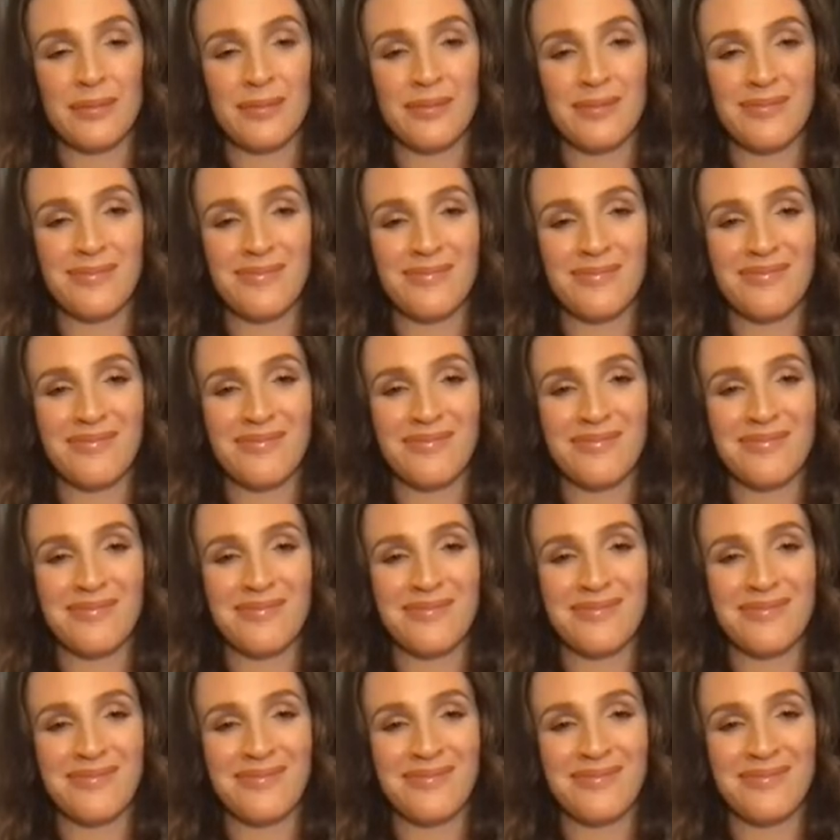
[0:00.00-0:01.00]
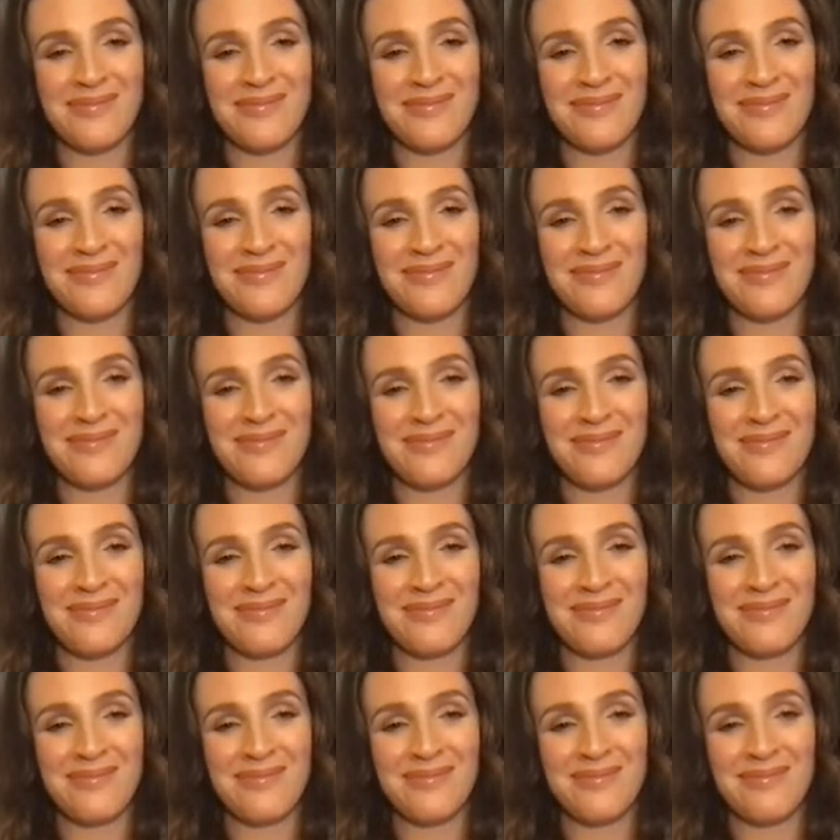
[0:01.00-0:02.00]

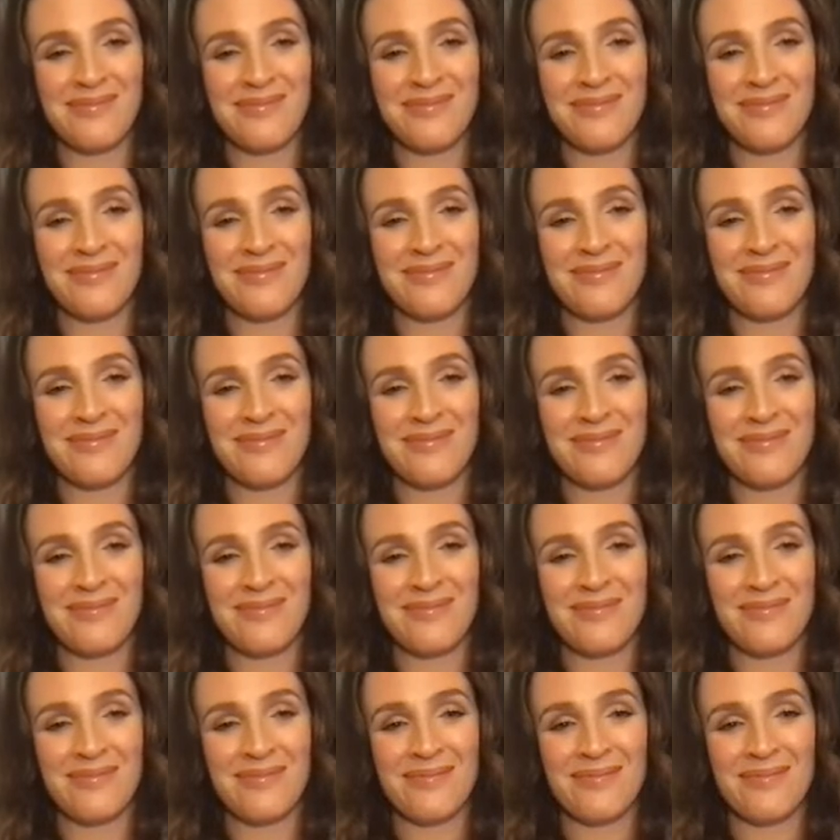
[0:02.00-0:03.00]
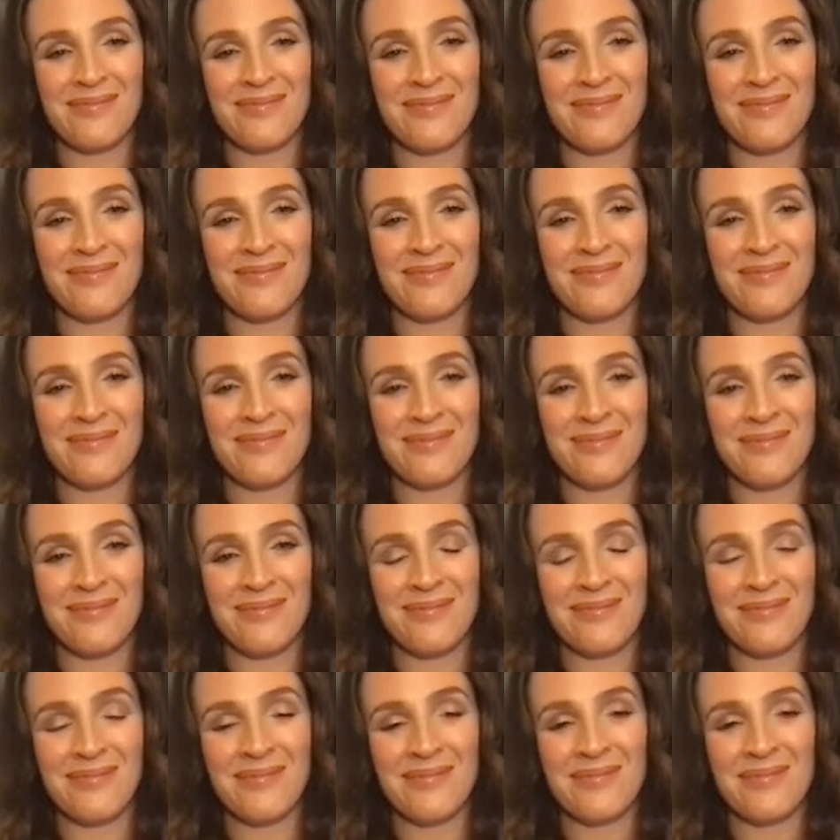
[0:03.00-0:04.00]

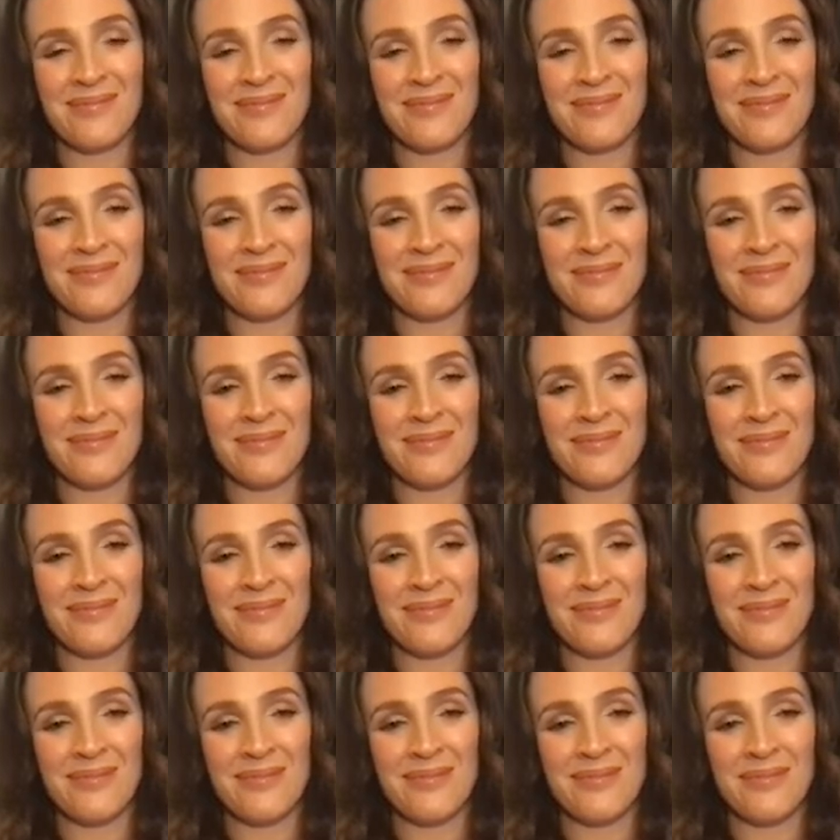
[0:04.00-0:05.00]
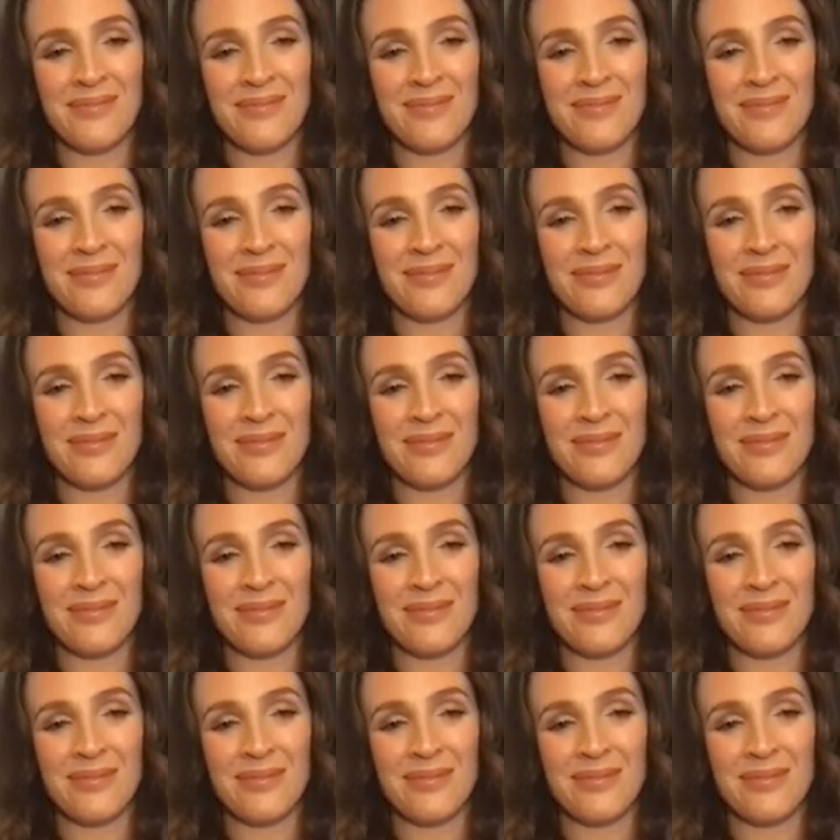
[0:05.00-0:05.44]
[no speech]